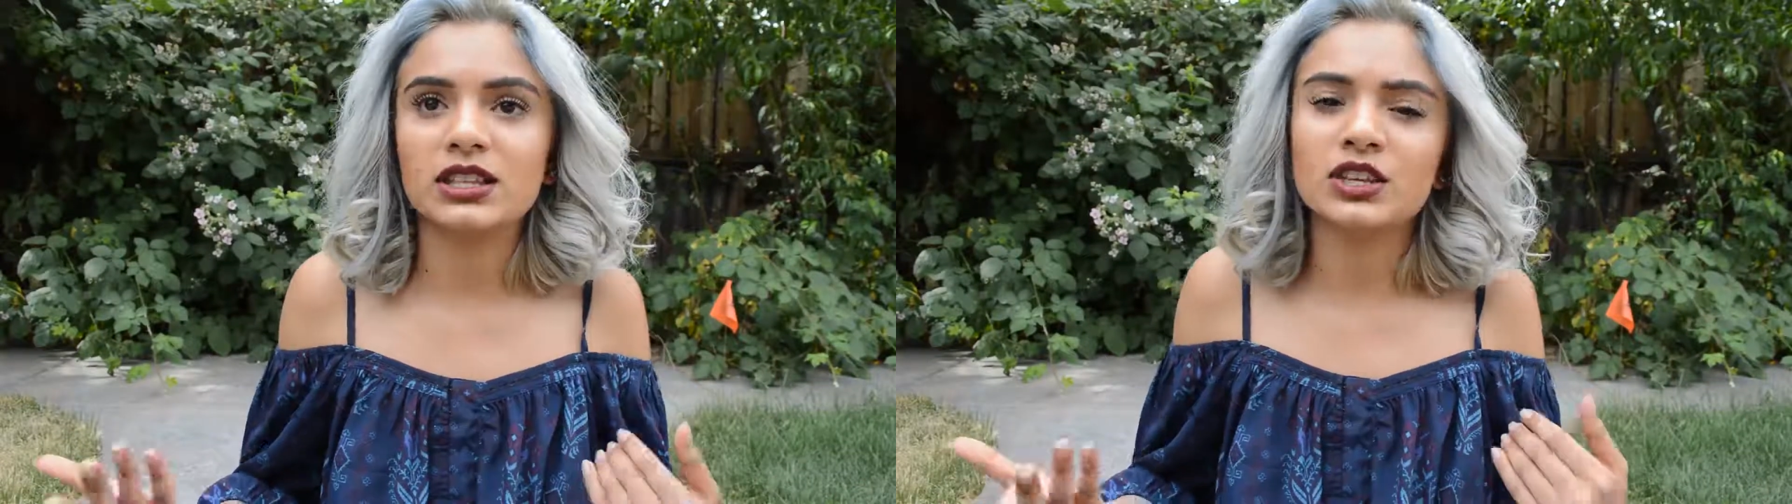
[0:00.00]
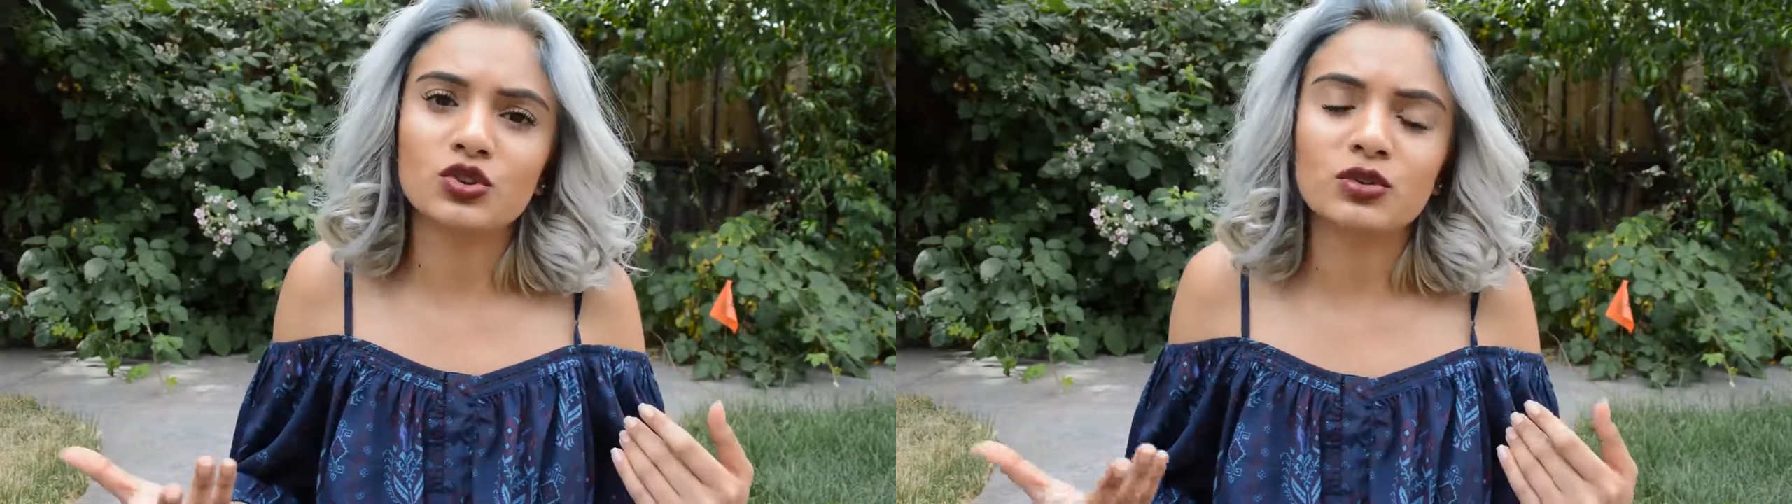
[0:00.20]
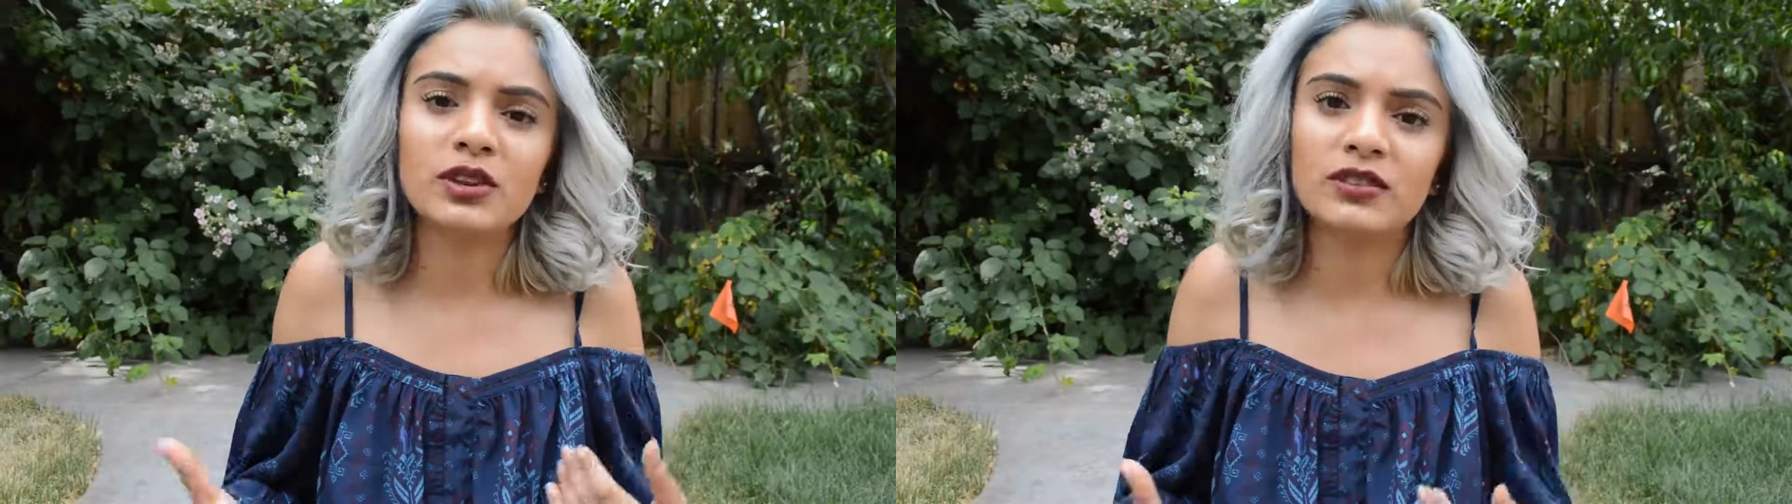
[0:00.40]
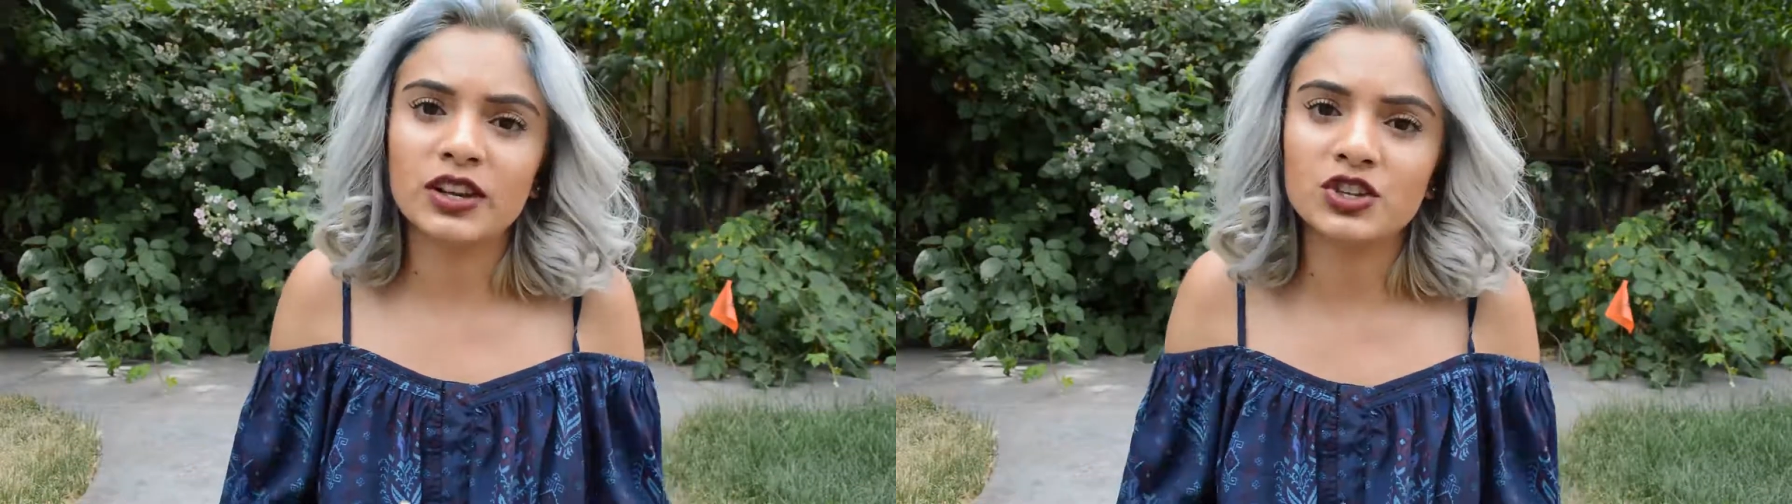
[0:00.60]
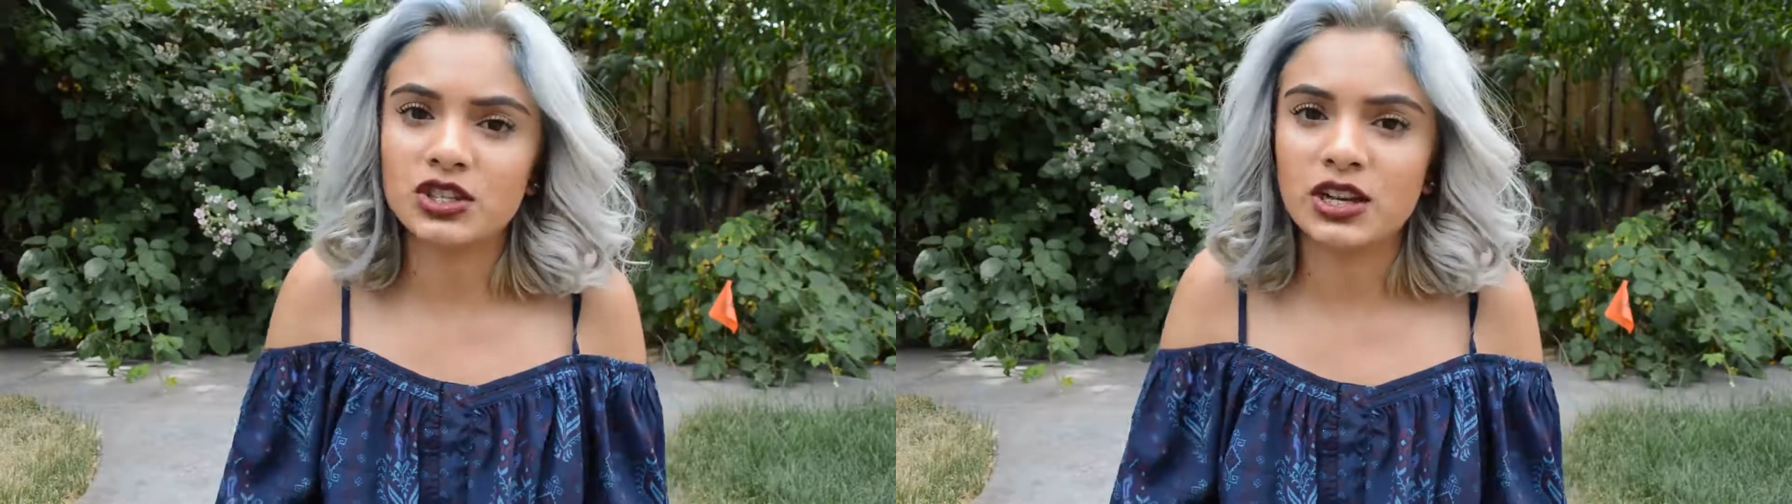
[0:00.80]
then you'd be
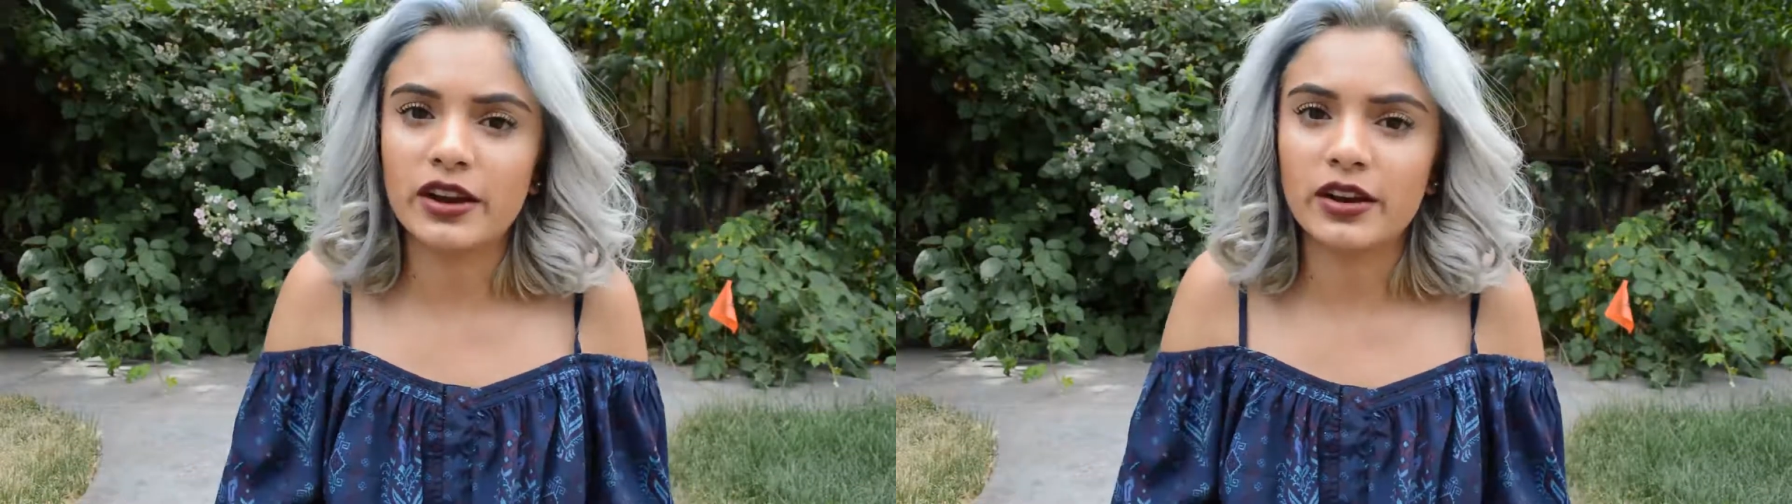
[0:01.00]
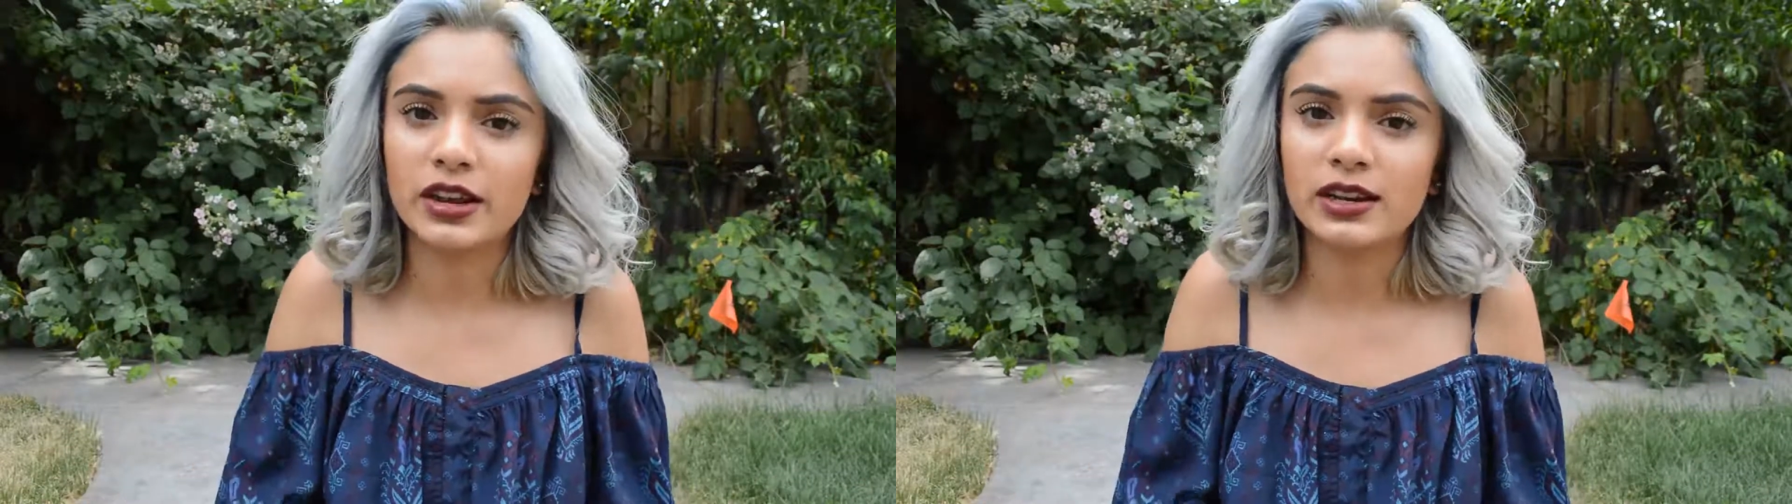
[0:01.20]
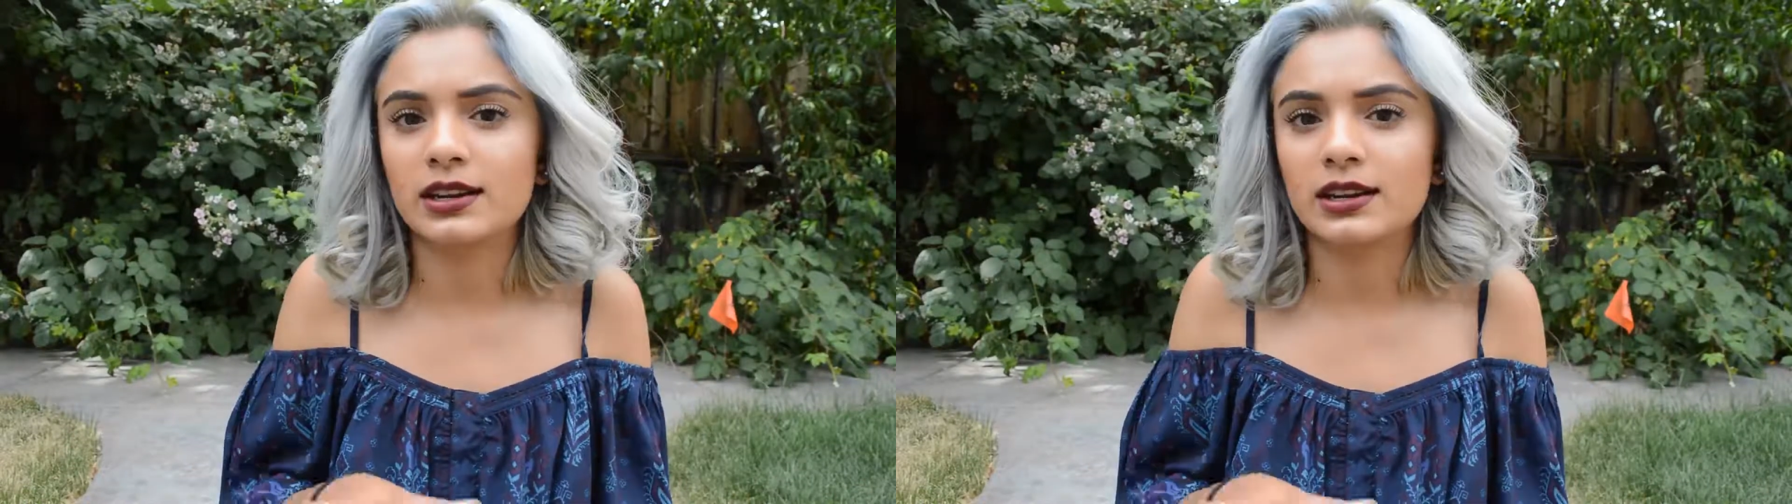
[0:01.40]
vegetarian,